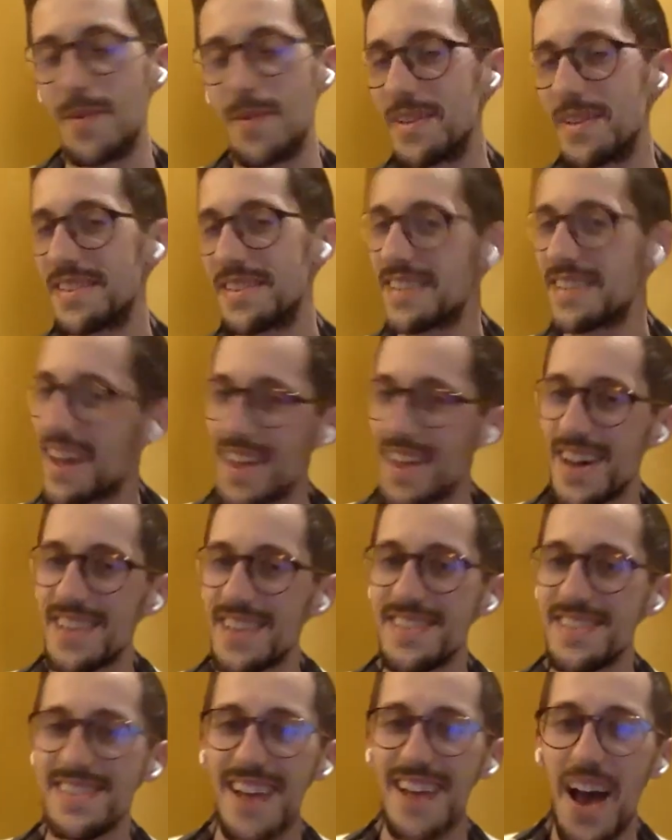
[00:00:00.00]
maybe tell
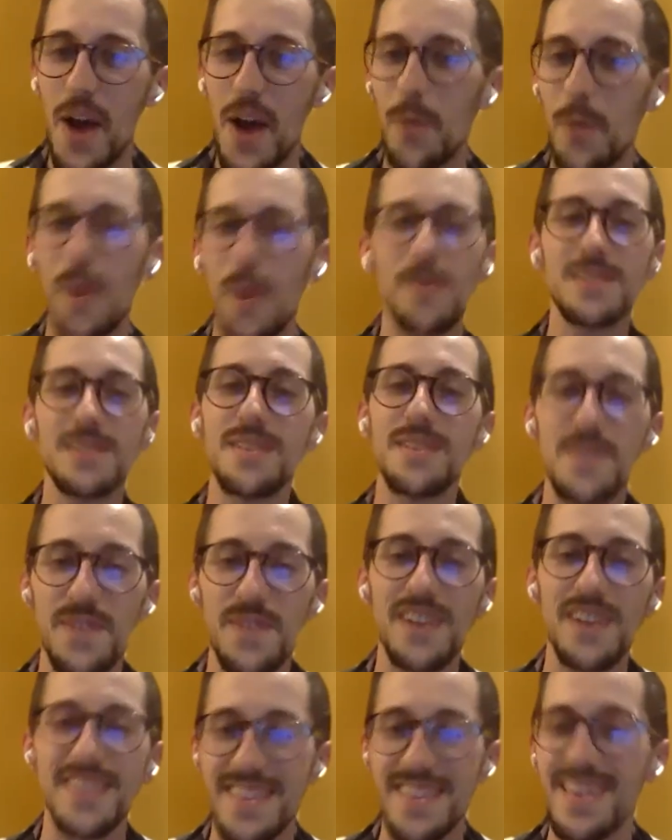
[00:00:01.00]
us what was the
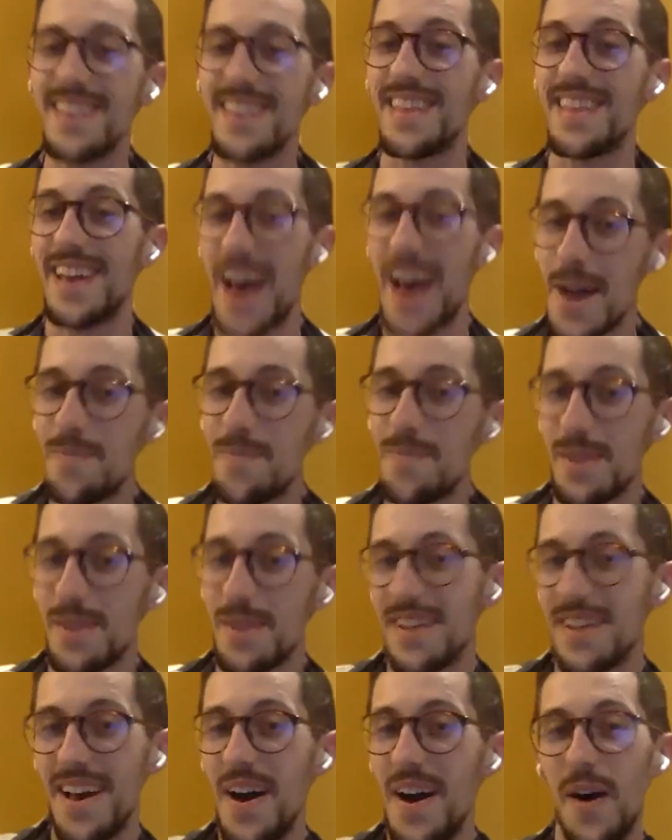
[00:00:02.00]
funny thing that
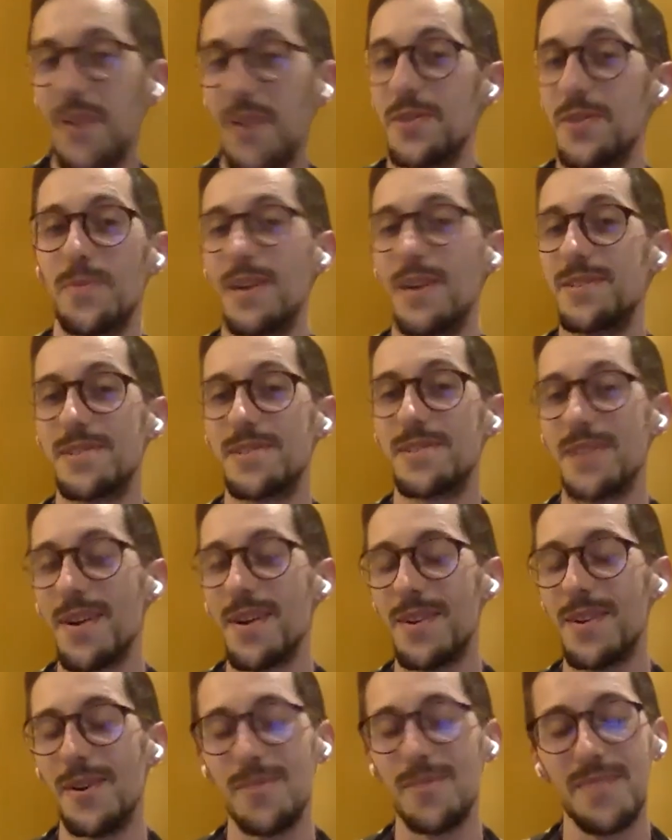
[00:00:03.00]
happened on your way to
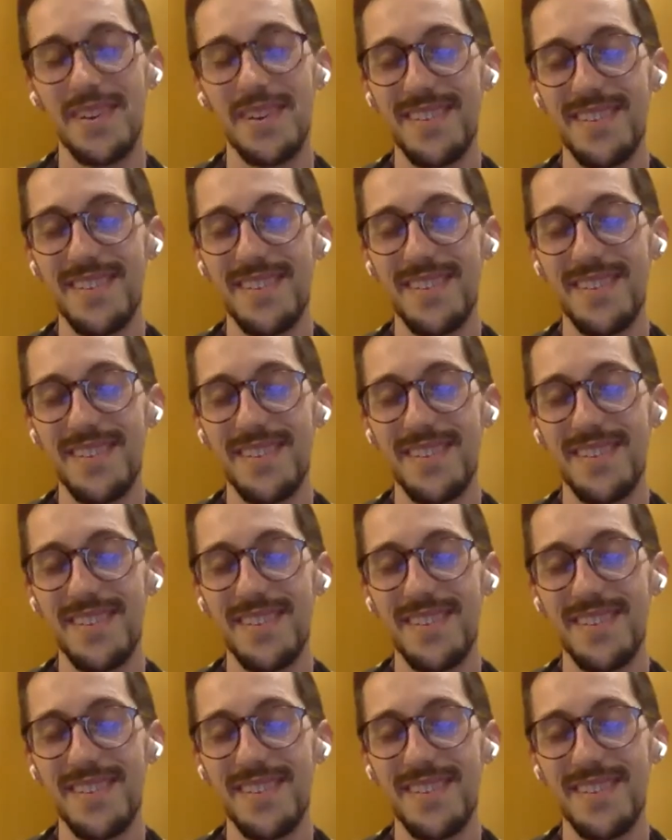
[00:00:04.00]
Stockholm?